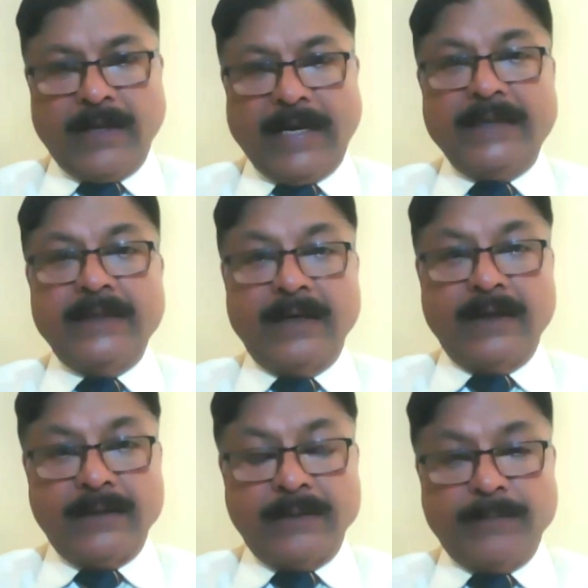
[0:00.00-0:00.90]
And
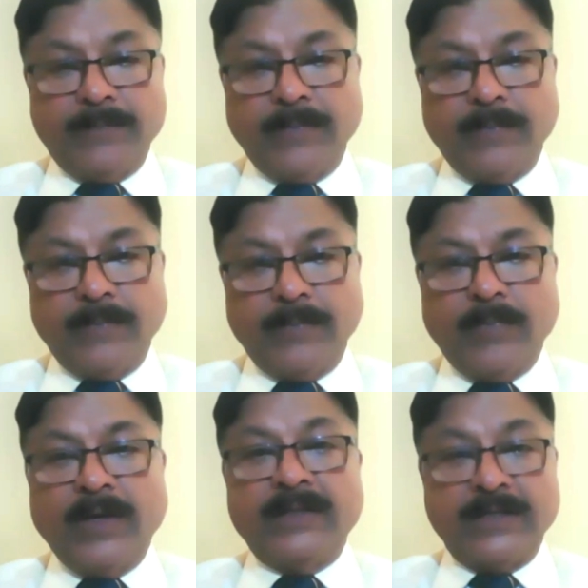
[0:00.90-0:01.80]

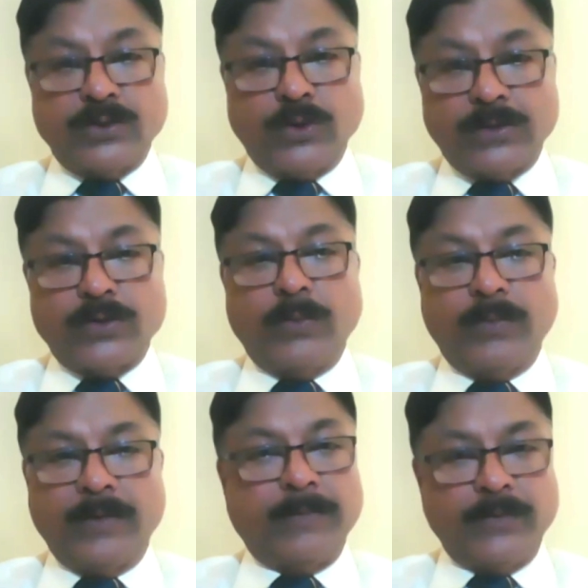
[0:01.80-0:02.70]
this is
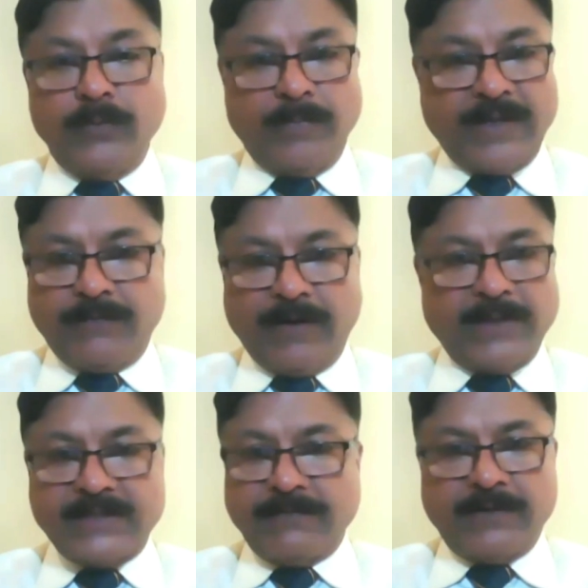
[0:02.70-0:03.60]
also, one
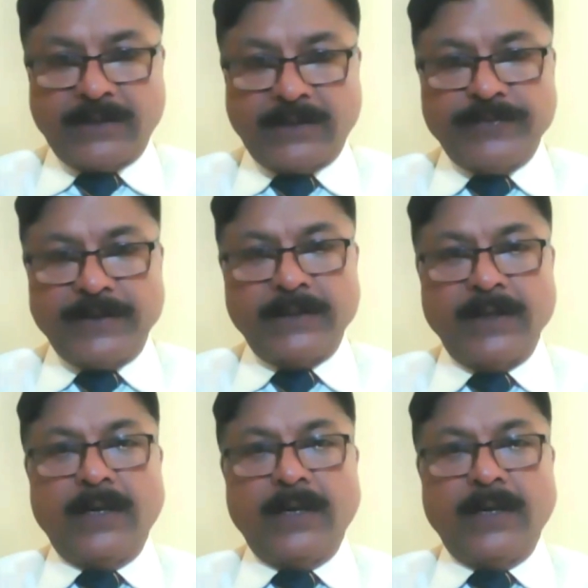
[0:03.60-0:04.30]
must have heard of it,